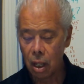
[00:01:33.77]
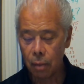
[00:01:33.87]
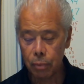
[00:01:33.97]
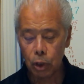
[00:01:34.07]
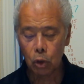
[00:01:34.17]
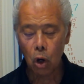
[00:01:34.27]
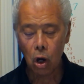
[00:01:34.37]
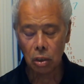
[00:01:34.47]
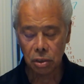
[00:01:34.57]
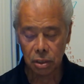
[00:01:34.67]

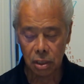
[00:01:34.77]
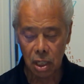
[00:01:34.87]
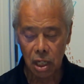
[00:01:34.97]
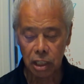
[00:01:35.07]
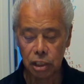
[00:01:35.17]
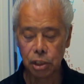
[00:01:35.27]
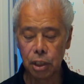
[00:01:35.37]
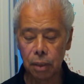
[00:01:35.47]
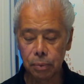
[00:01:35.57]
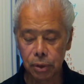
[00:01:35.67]
because the
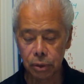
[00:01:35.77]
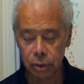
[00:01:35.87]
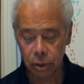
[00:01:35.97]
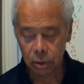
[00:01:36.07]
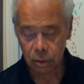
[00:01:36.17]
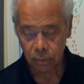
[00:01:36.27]
scripture,